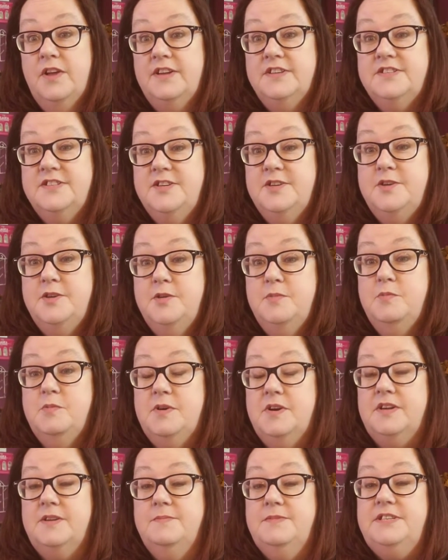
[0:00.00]
Flosstube.
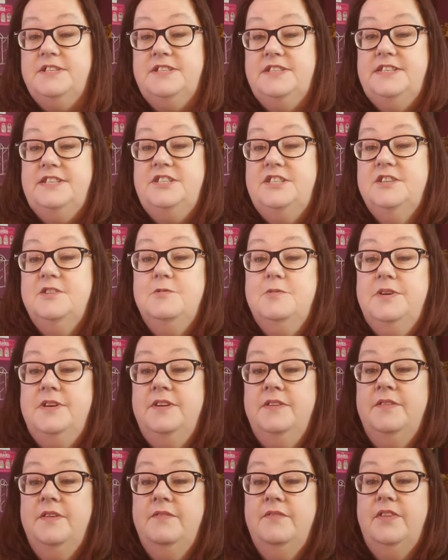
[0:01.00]
Welcome to Stitch and
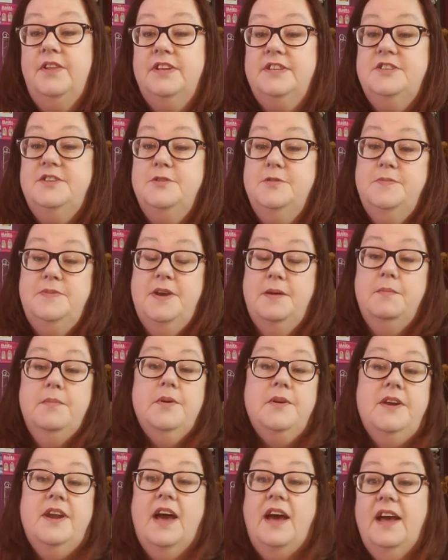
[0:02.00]
Quilt Flosstube
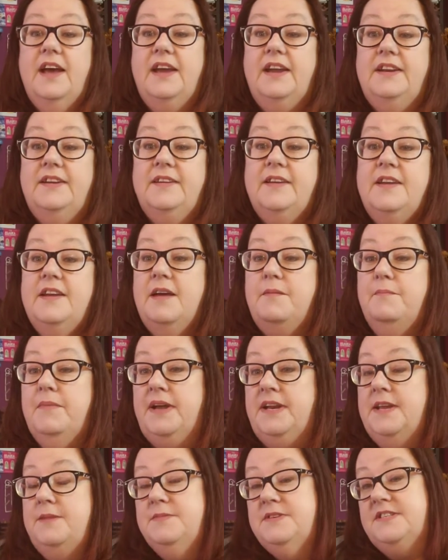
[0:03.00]
number 9.
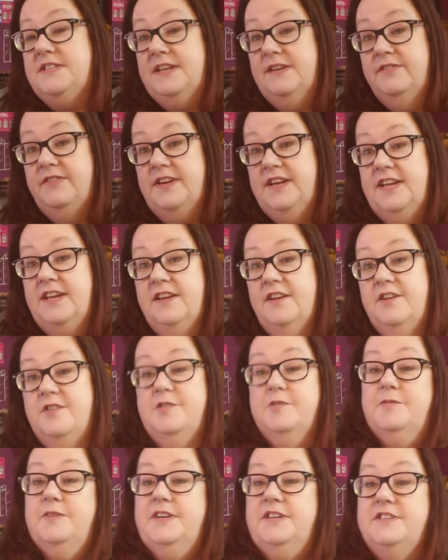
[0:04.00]
My name is Stephanie,
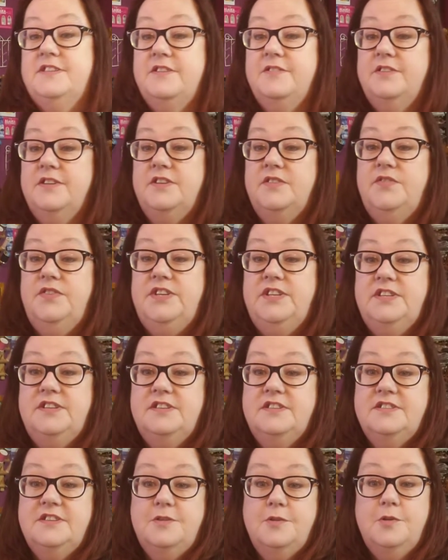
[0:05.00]
otherwise known as
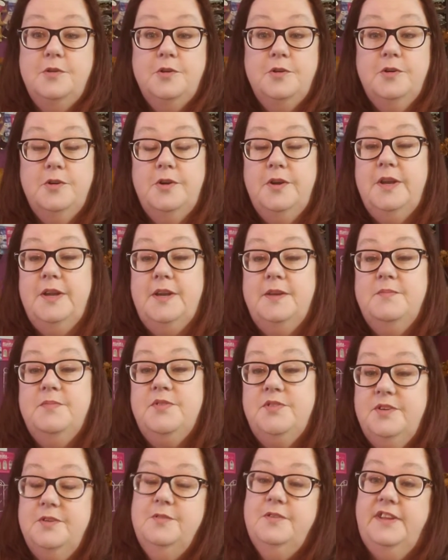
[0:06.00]
Vintage Sew Girl, and I'm
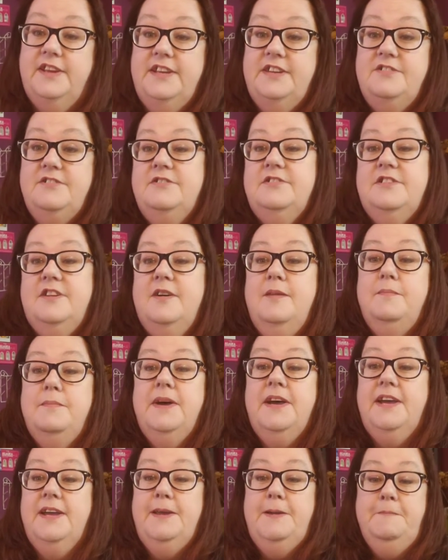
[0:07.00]
so glad you stopped
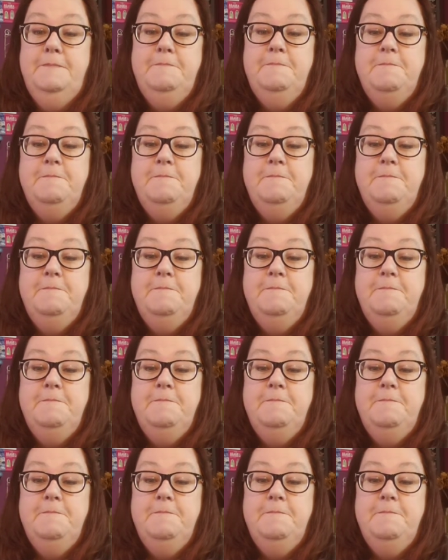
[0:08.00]
by.